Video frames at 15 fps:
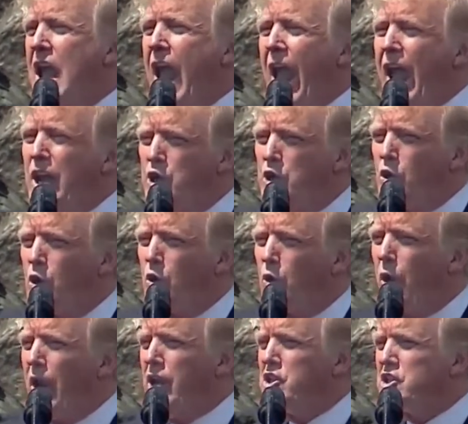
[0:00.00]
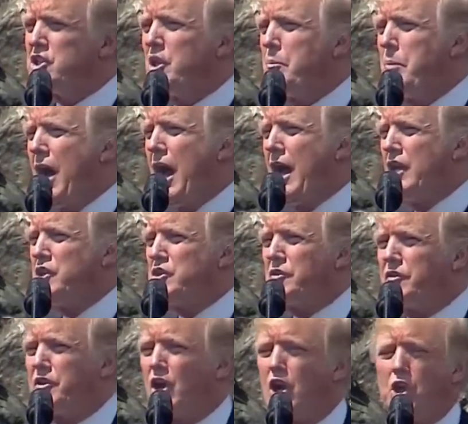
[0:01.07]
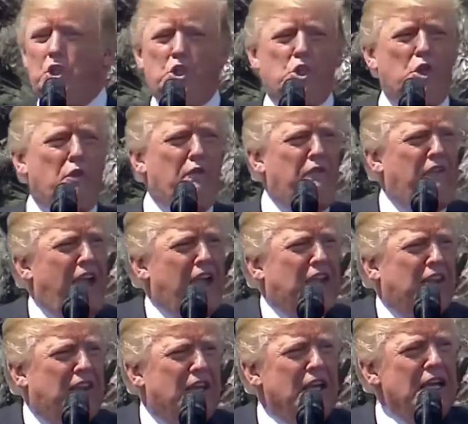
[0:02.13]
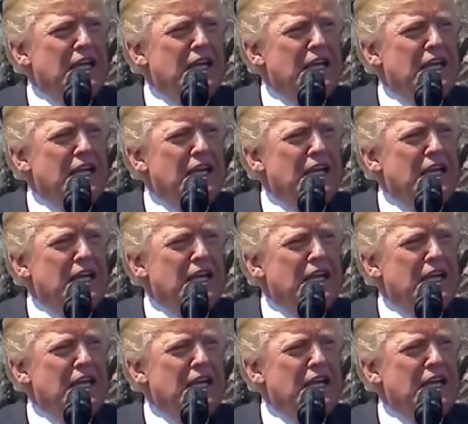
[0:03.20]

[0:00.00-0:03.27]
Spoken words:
and to erase the bonds of culture, faith,